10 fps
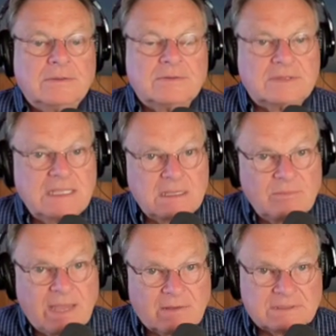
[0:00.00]
Think
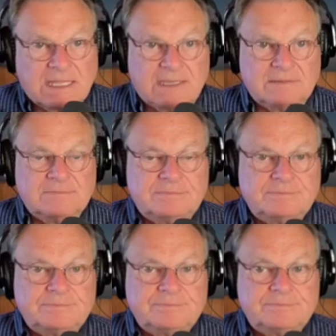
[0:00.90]
about that.
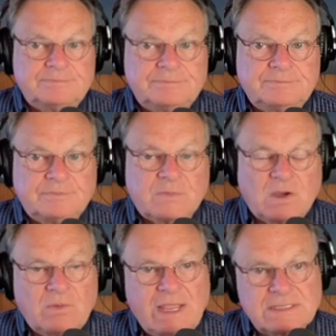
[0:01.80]

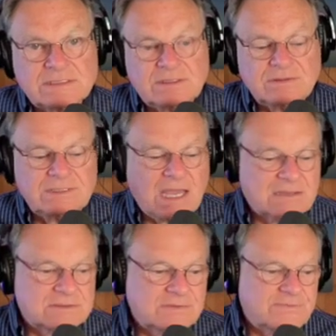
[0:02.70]
Go ask your
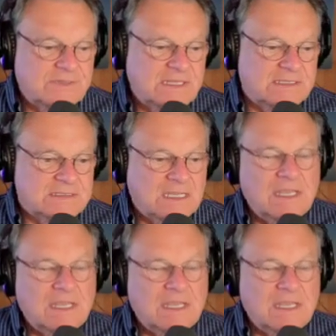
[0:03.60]
doctor for this.